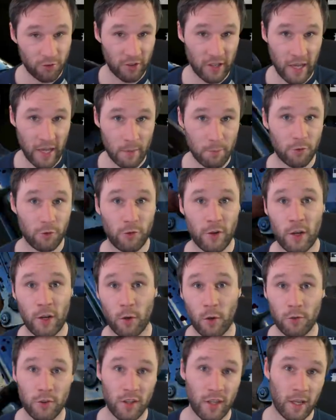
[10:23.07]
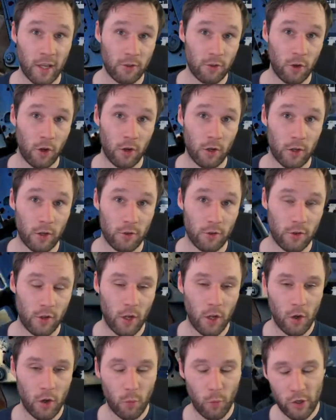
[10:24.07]
will snap straight onto that target.
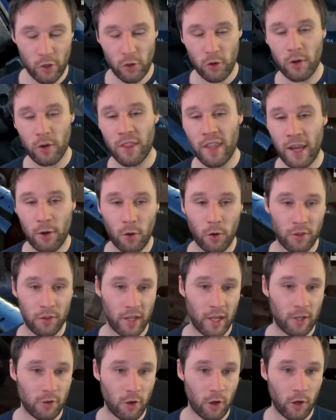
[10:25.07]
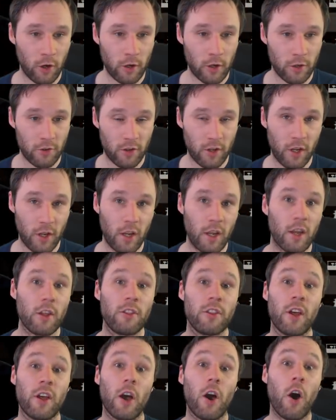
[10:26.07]
When you're then on that target,
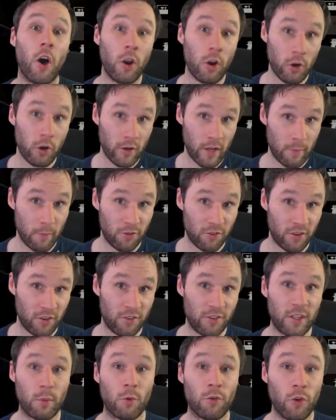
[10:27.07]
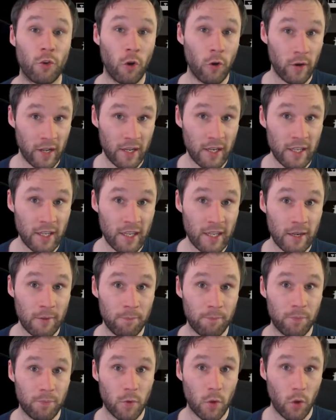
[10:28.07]
the other aim assist that was already in the
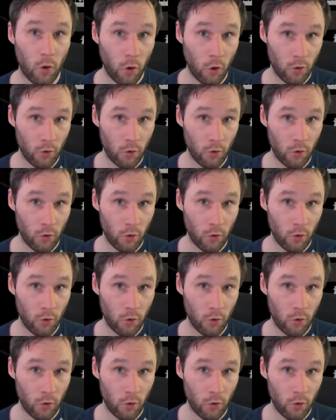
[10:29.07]
game,